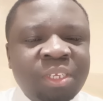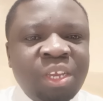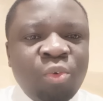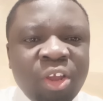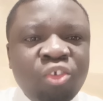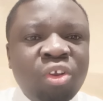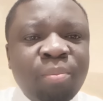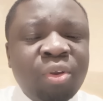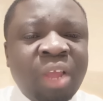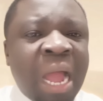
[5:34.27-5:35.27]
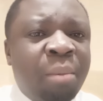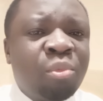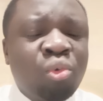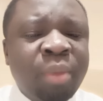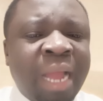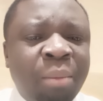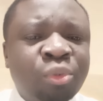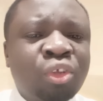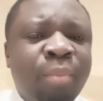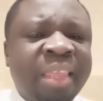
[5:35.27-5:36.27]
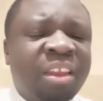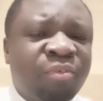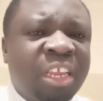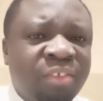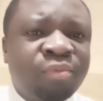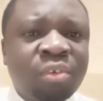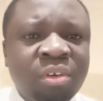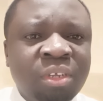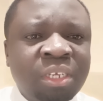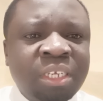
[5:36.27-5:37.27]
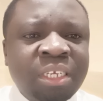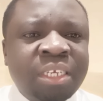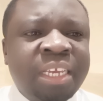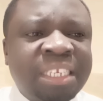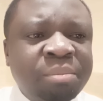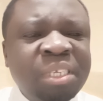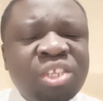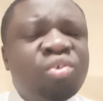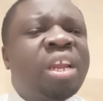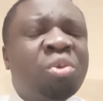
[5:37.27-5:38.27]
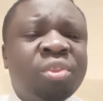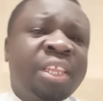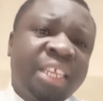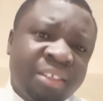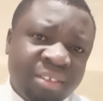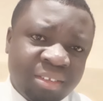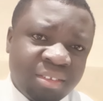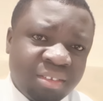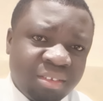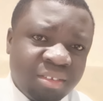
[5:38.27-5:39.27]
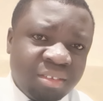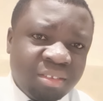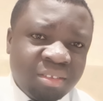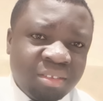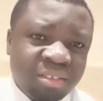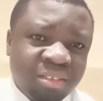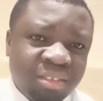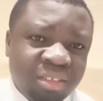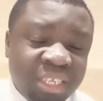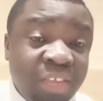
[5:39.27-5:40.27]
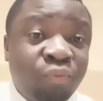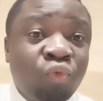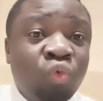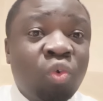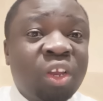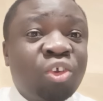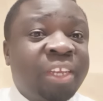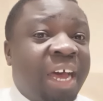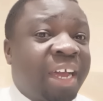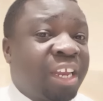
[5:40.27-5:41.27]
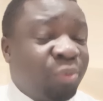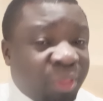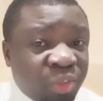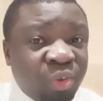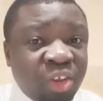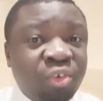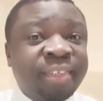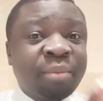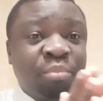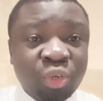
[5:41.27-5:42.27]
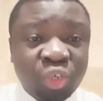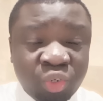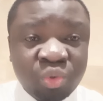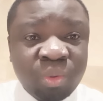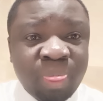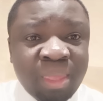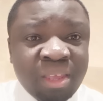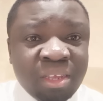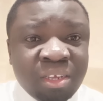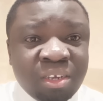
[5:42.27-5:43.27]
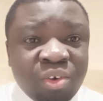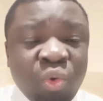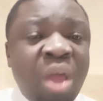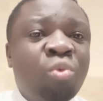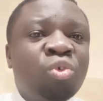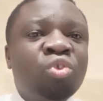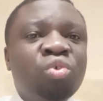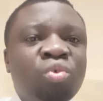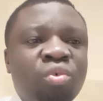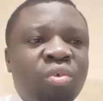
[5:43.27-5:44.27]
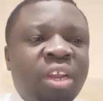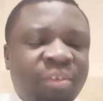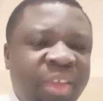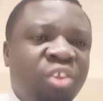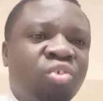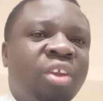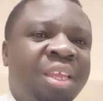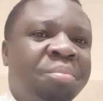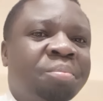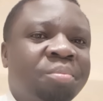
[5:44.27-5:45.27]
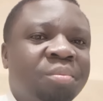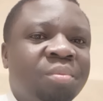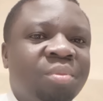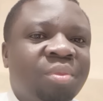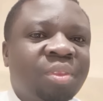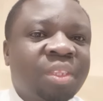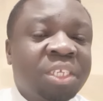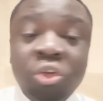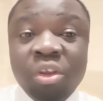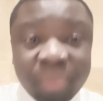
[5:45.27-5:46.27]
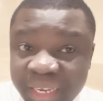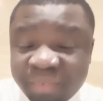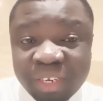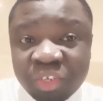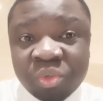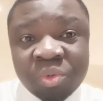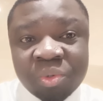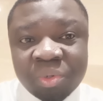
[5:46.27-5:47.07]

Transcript: When you become, you become so much revengeful, it means you are ruthless. If Uhuru did not agree with you, he did not support you, why would you revenge on him? He did not believe in you.